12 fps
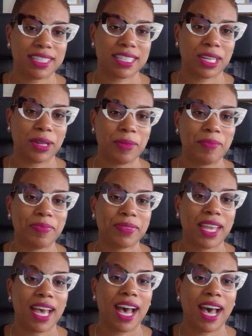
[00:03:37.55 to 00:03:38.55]
So
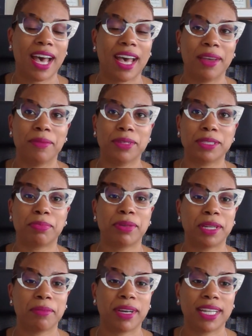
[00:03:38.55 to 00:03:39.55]
I was
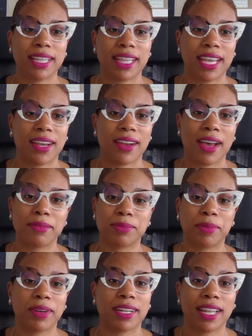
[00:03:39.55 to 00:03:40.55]
putting money there. I was
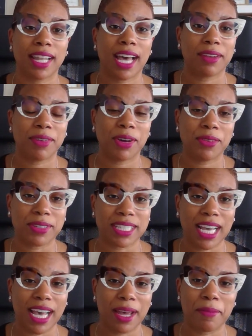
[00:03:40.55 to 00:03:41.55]
working a lot of
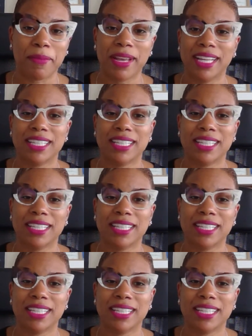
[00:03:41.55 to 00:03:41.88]
overtime.